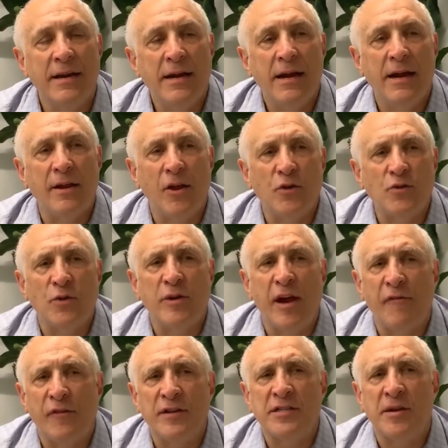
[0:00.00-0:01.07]
And those were
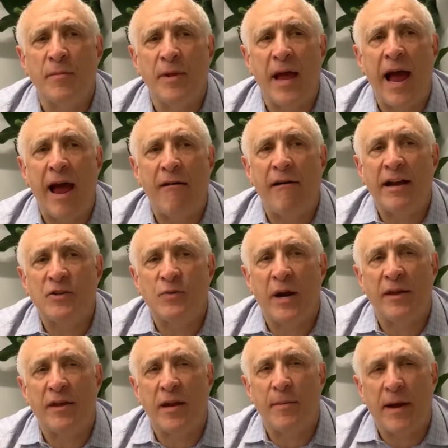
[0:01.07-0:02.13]
definitely some of the highlights when I
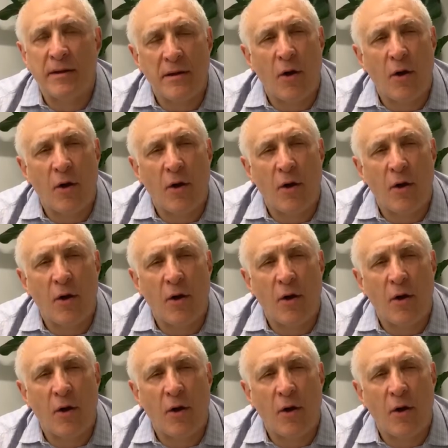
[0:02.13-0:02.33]
think about